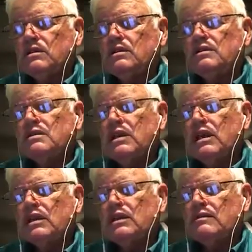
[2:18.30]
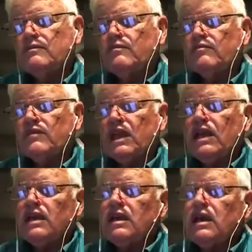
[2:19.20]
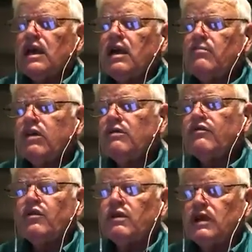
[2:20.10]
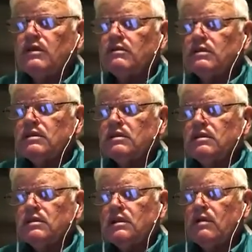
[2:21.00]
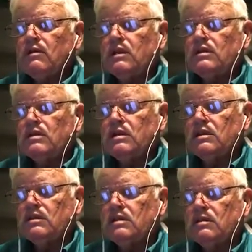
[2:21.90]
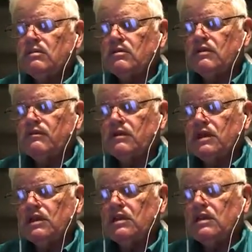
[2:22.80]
In saying, above all else, I want to see this table differently,